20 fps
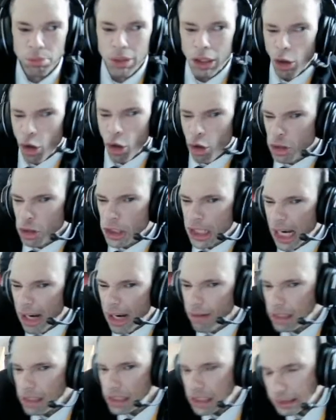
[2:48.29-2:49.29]
We all
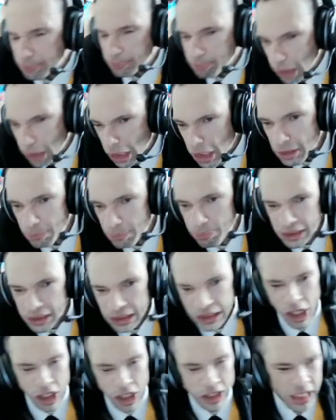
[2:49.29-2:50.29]
carry this burden
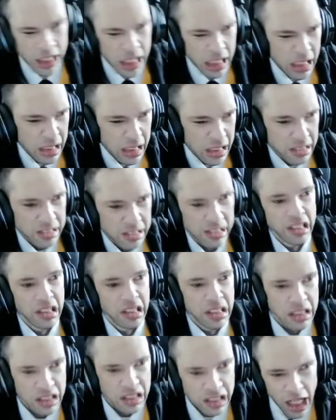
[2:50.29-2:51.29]
because our keys
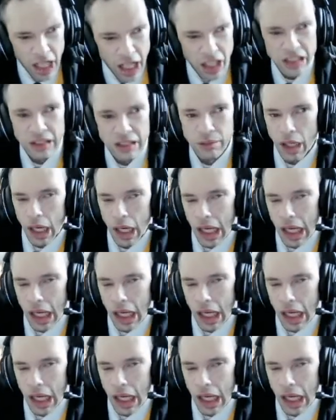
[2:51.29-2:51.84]
tell us